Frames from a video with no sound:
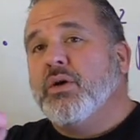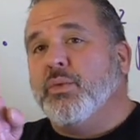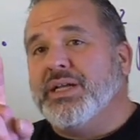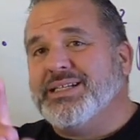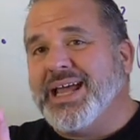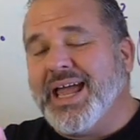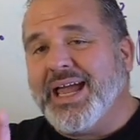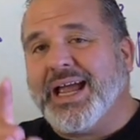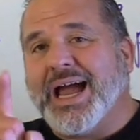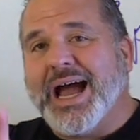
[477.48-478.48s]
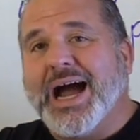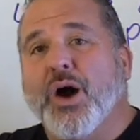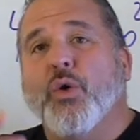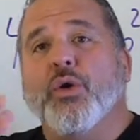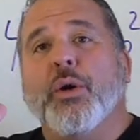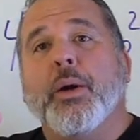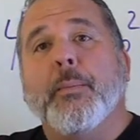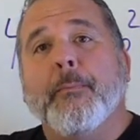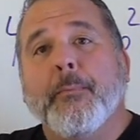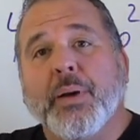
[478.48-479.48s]
We take our
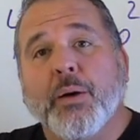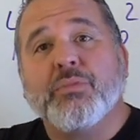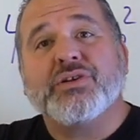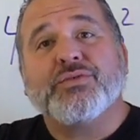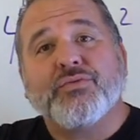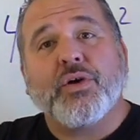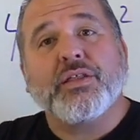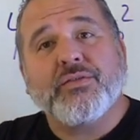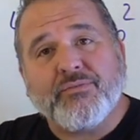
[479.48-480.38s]
numbers in front of the